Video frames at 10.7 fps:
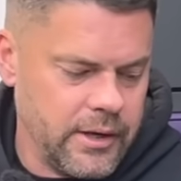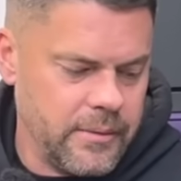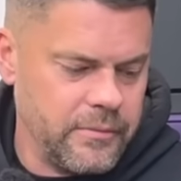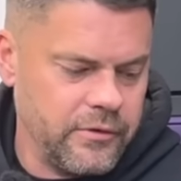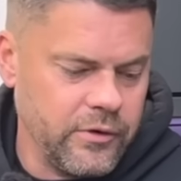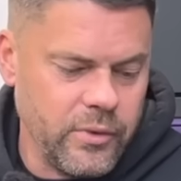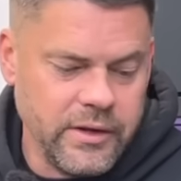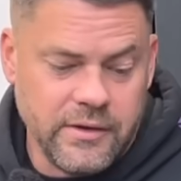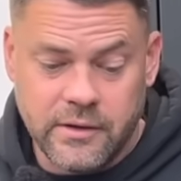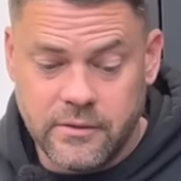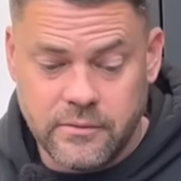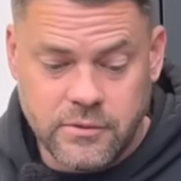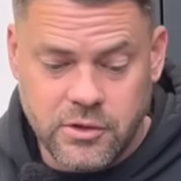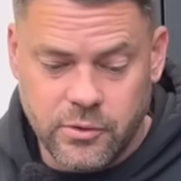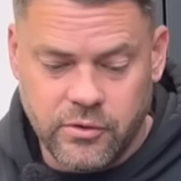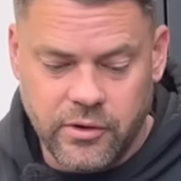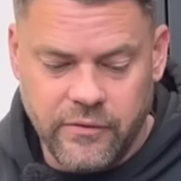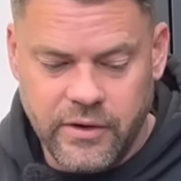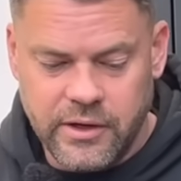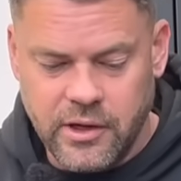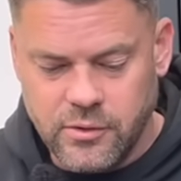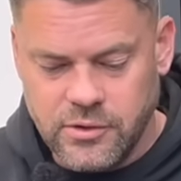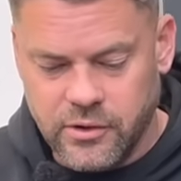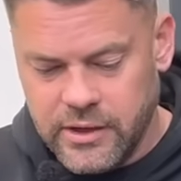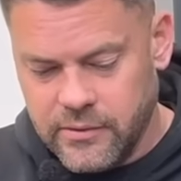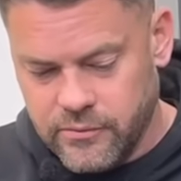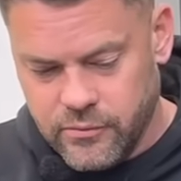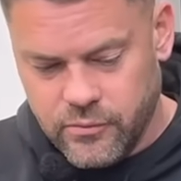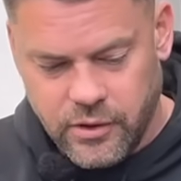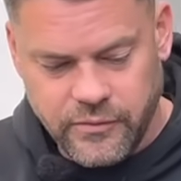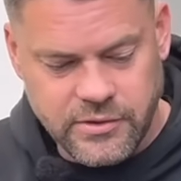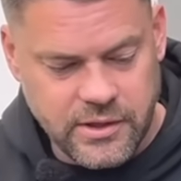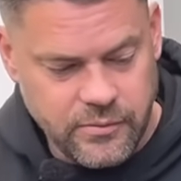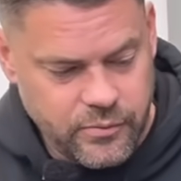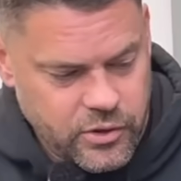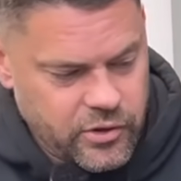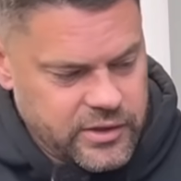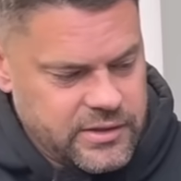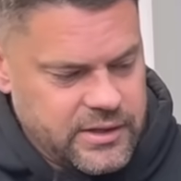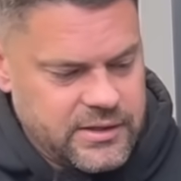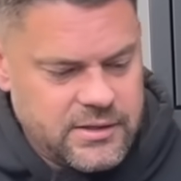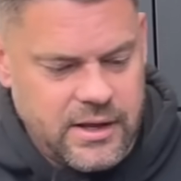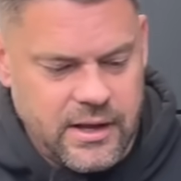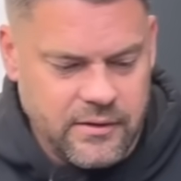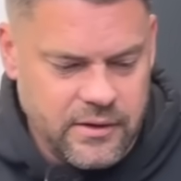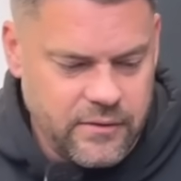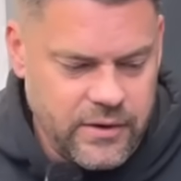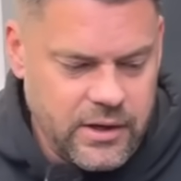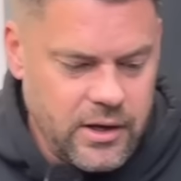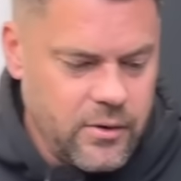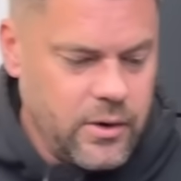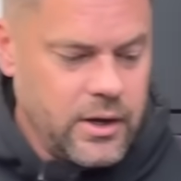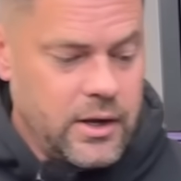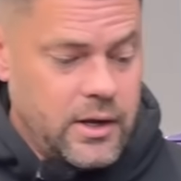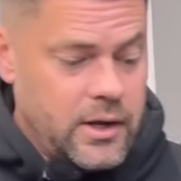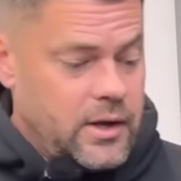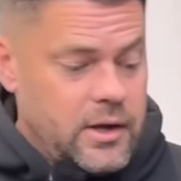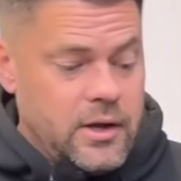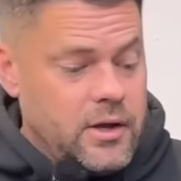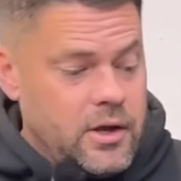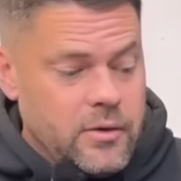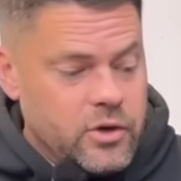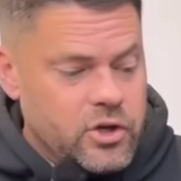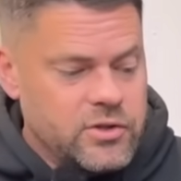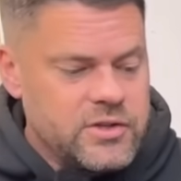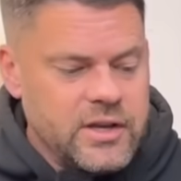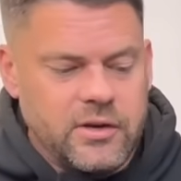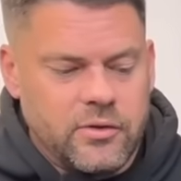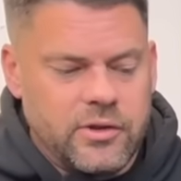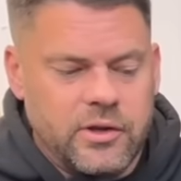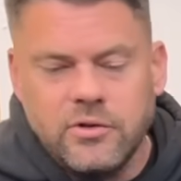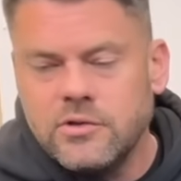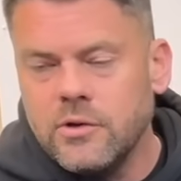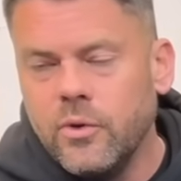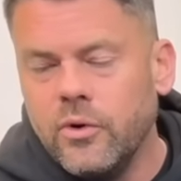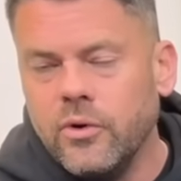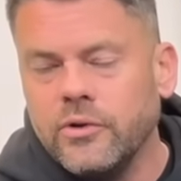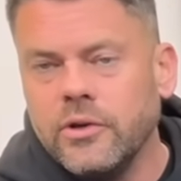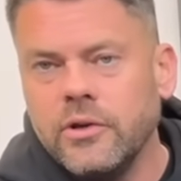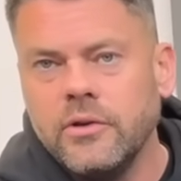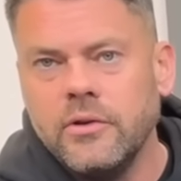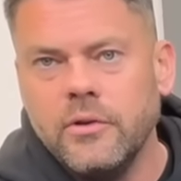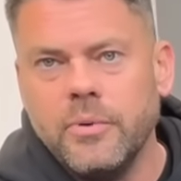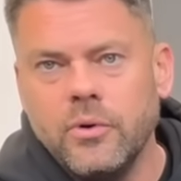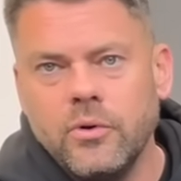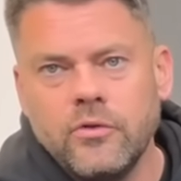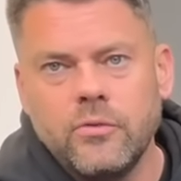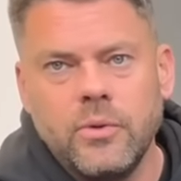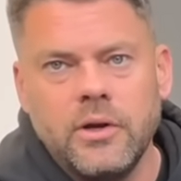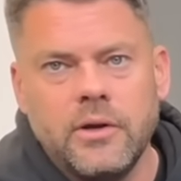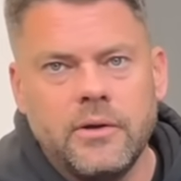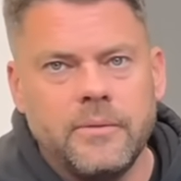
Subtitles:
So we did 2 or 3 videos on it. Obviously, got it to this state, did a video. Could see nothing untoward. The bores were...